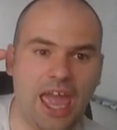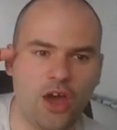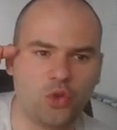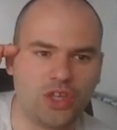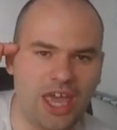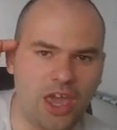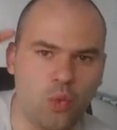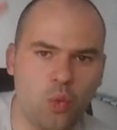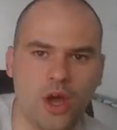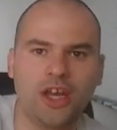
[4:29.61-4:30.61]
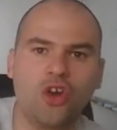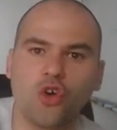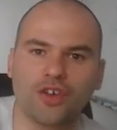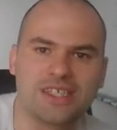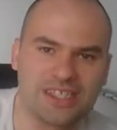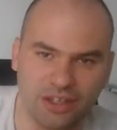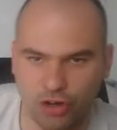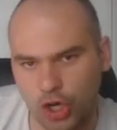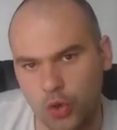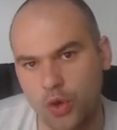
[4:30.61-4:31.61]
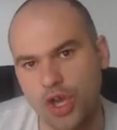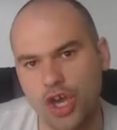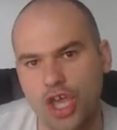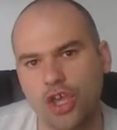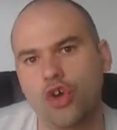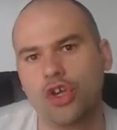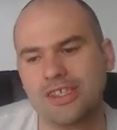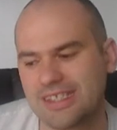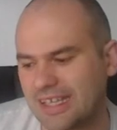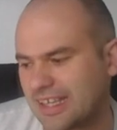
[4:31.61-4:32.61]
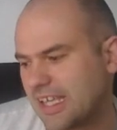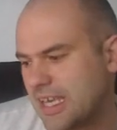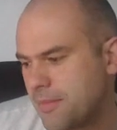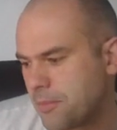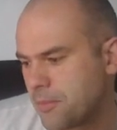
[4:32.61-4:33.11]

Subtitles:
out a 1 or a 0 constantly.